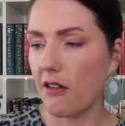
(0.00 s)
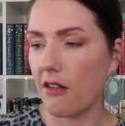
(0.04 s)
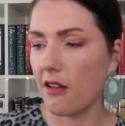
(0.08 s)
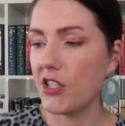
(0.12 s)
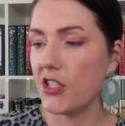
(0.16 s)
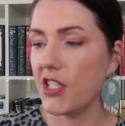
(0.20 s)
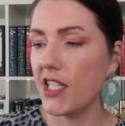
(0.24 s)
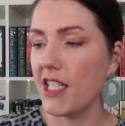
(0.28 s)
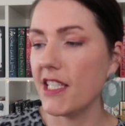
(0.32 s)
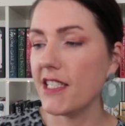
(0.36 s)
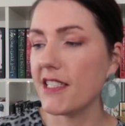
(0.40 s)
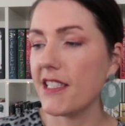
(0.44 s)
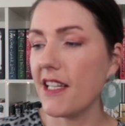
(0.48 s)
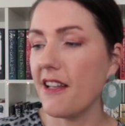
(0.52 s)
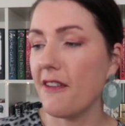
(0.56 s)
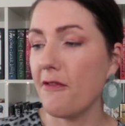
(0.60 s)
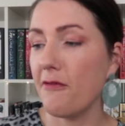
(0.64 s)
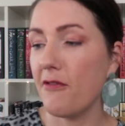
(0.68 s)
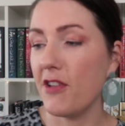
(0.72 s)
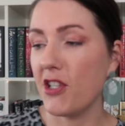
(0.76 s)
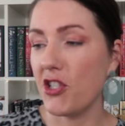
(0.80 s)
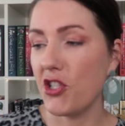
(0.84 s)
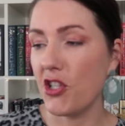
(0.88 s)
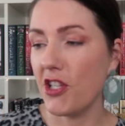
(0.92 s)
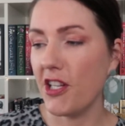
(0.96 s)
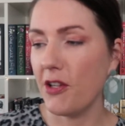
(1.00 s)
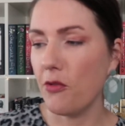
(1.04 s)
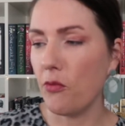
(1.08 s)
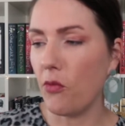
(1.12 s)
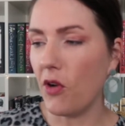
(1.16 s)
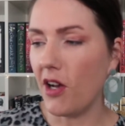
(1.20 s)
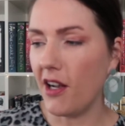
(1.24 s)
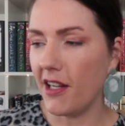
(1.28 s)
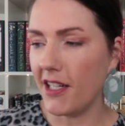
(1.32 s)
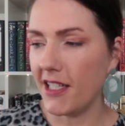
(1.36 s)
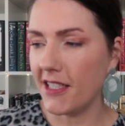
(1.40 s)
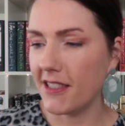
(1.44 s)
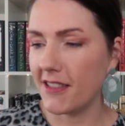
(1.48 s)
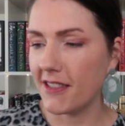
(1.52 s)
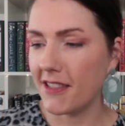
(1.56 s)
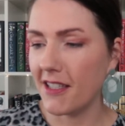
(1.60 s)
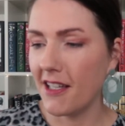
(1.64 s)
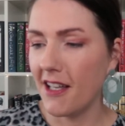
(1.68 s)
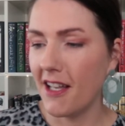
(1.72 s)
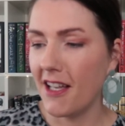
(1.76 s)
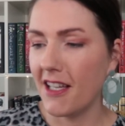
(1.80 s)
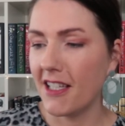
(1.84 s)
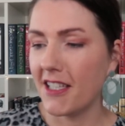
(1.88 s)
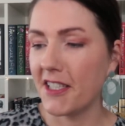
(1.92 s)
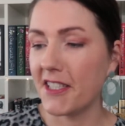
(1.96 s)
She is a vision in white,
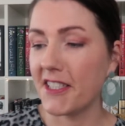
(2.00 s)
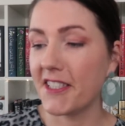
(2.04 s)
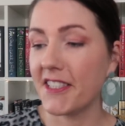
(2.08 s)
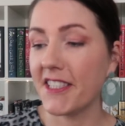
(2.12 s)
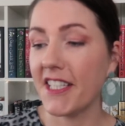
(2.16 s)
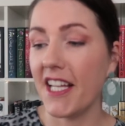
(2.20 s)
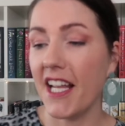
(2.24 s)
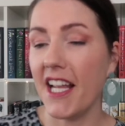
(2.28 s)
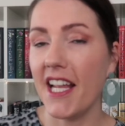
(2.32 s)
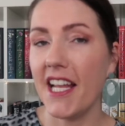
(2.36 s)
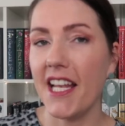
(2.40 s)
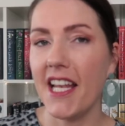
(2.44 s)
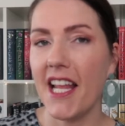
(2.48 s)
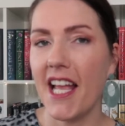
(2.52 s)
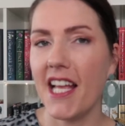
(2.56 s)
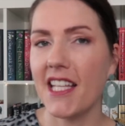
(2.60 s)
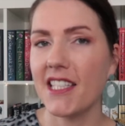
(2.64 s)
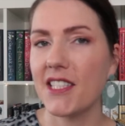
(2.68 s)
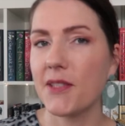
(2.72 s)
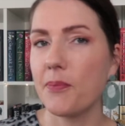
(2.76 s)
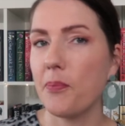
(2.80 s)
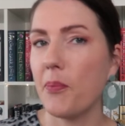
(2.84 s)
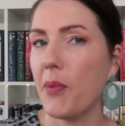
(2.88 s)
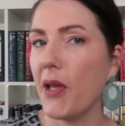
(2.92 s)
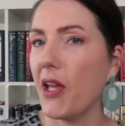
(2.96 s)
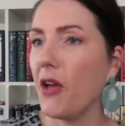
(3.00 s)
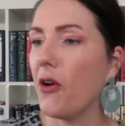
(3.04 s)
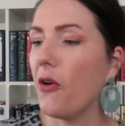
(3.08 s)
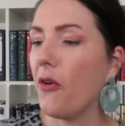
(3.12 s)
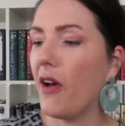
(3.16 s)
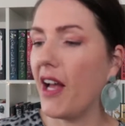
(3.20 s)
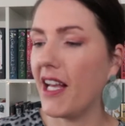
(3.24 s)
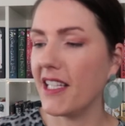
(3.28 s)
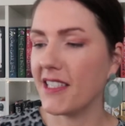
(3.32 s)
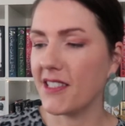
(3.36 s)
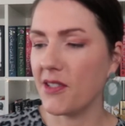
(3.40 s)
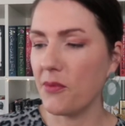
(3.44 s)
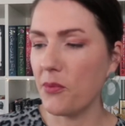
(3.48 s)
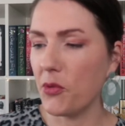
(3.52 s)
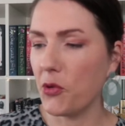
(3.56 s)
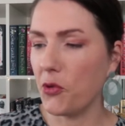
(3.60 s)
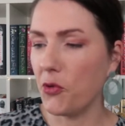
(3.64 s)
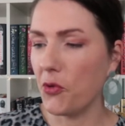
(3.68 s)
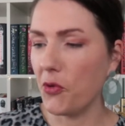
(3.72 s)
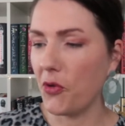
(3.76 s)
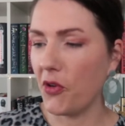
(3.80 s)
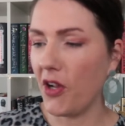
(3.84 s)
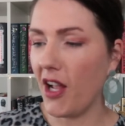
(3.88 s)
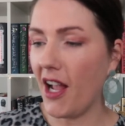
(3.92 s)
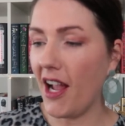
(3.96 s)
skin as pale as the
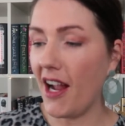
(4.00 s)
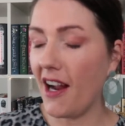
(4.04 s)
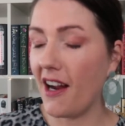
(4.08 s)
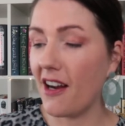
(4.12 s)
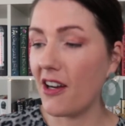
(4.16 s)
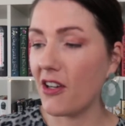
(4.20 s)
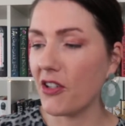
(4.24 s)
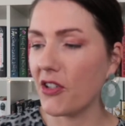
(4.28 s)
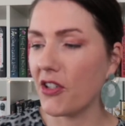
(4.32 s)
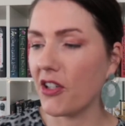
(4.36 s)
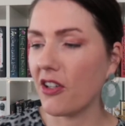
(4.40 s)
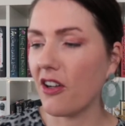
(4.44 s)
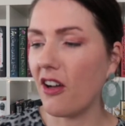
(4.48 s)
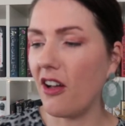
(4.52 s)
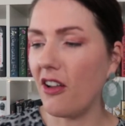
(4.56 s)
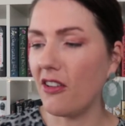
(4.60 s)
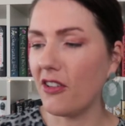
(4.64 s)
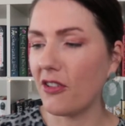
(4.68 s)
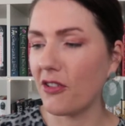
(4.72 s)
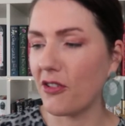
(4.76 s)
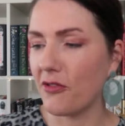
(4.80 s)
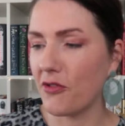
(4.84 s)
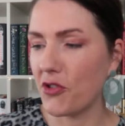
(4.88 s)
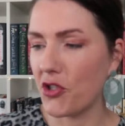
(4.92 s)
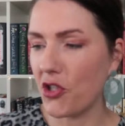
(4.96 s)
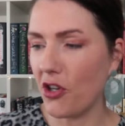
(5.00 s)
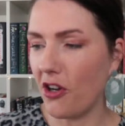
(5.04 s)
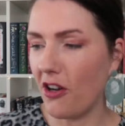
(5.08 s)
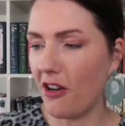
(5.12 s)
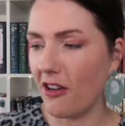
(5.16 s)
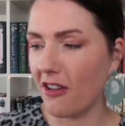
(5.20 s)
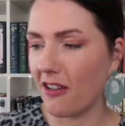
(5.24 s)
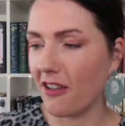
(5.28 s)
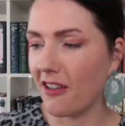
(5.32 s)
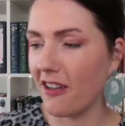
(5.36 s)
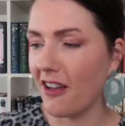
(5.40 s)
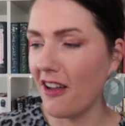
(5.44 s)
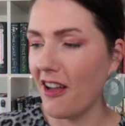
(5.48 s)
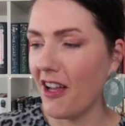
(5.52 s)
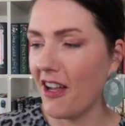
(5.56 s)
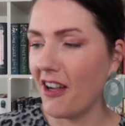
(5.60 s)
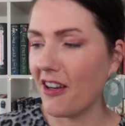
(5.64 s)
moon, hair the color of chalk.